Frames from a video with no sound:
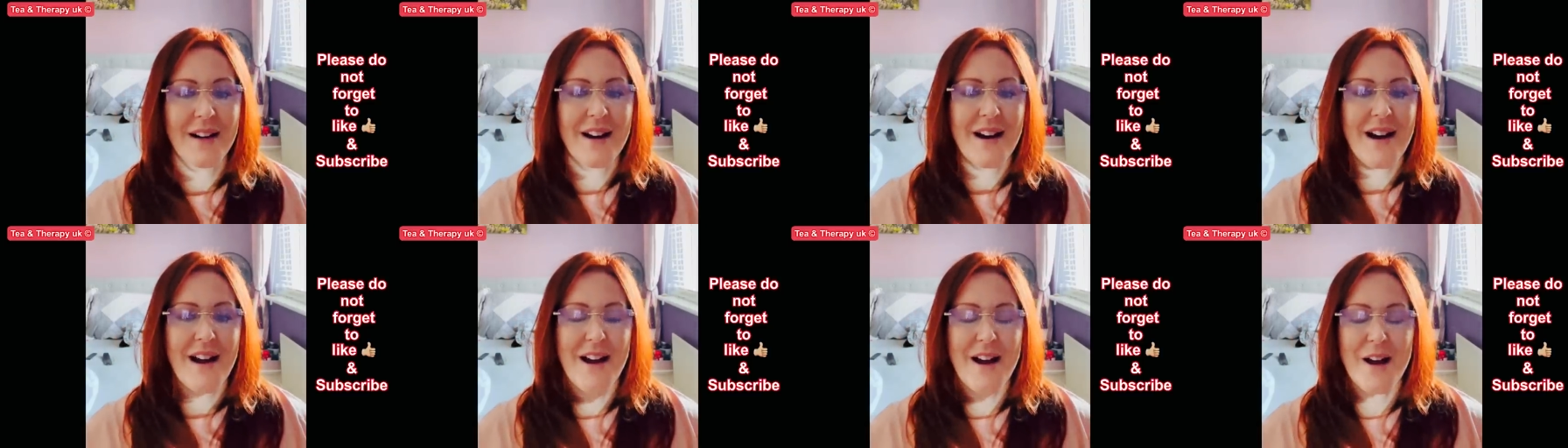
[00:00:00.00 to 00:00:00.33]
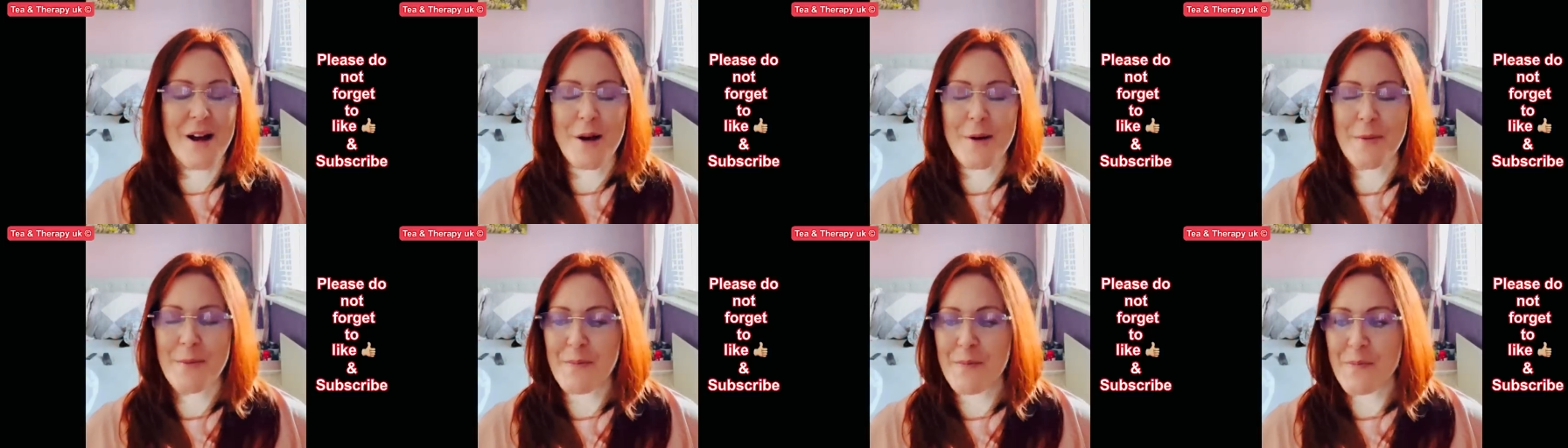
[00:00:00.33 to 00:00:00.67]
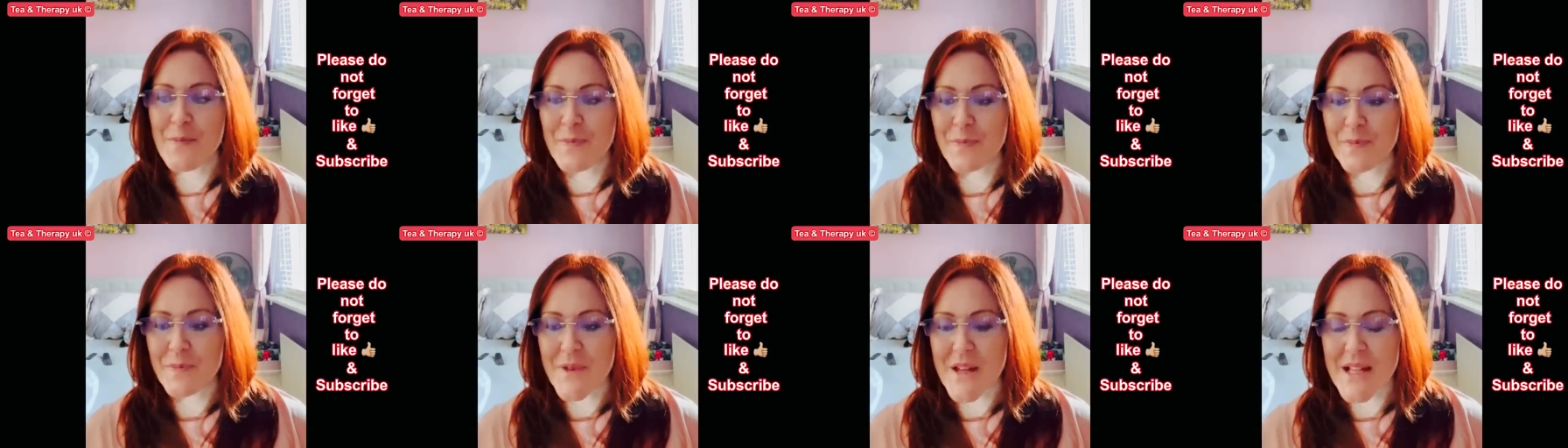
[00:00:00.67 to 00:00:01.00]
Um,
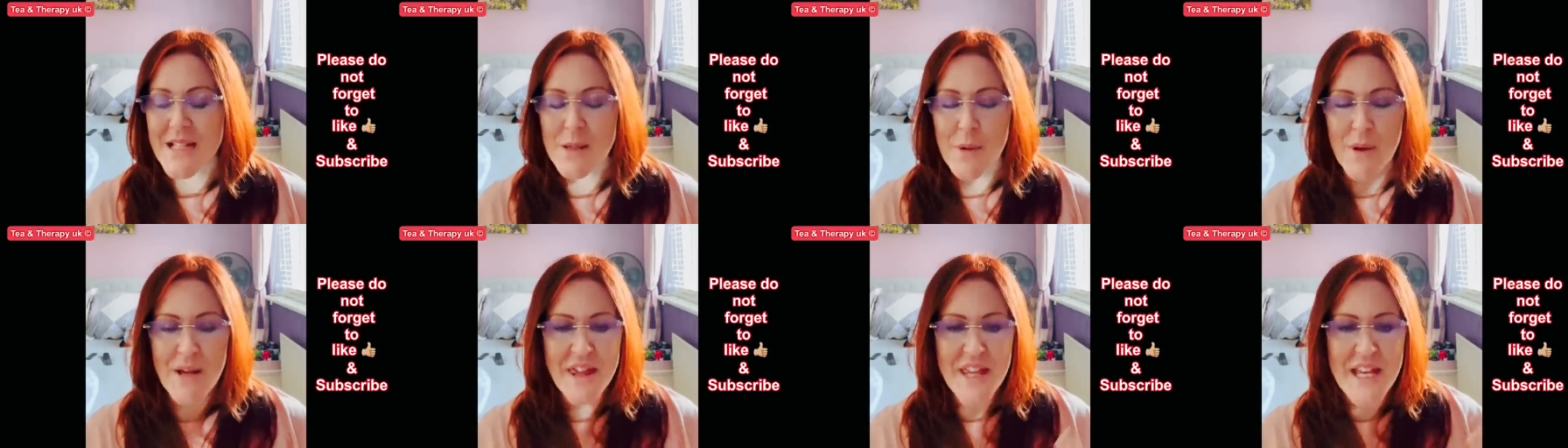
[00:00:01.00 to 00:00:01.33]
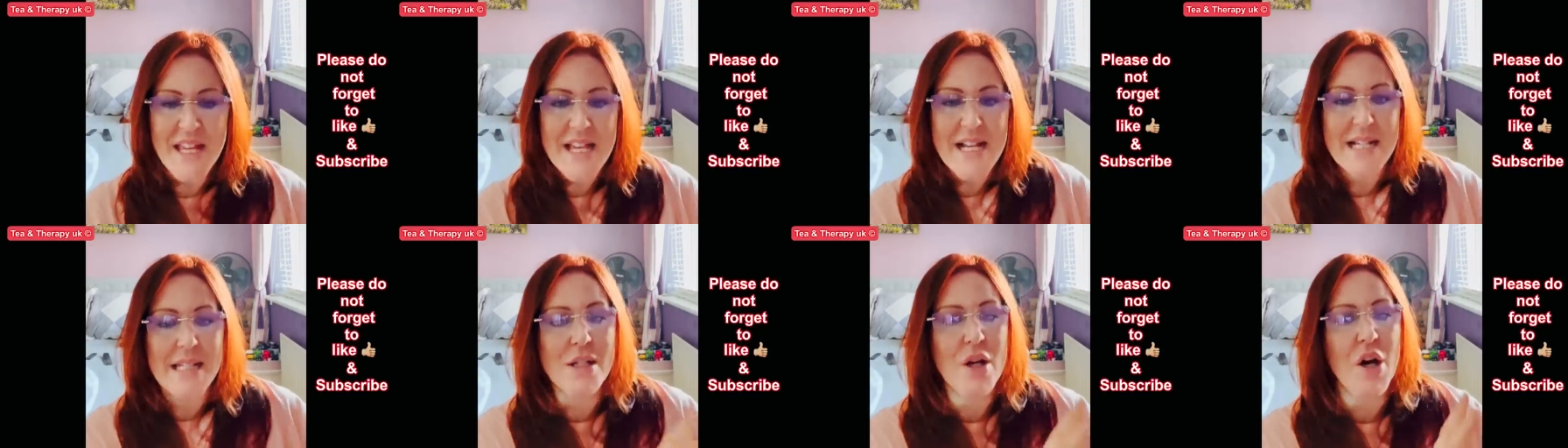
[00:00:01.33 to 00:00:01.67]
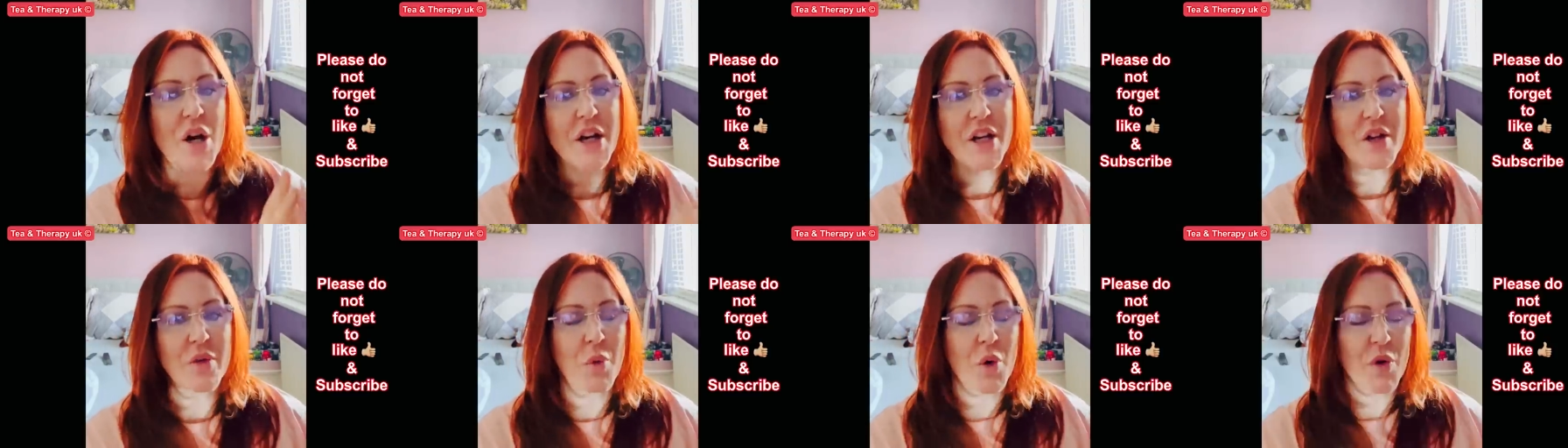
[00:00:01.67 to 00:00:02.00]
so I think that's
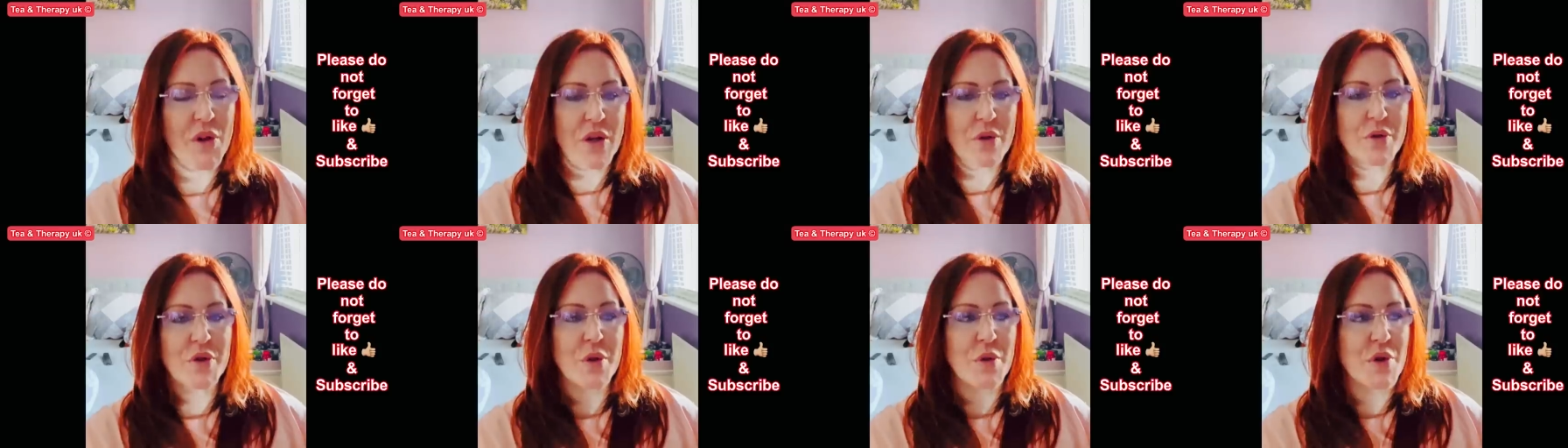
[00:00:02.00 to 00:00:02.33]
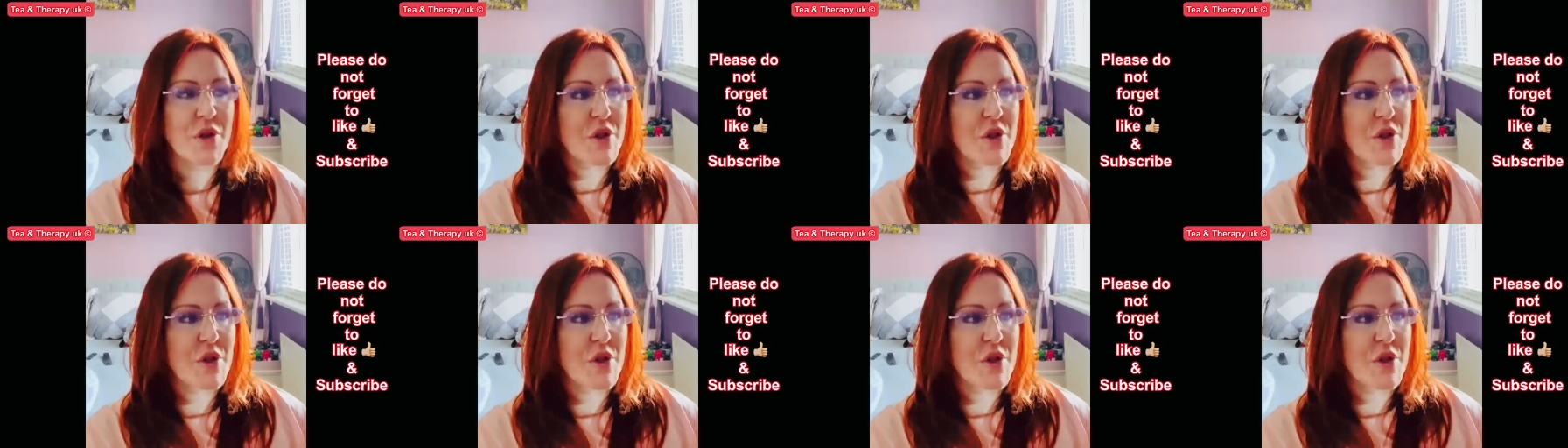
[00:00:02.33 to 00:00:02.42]
kind of what they'll do.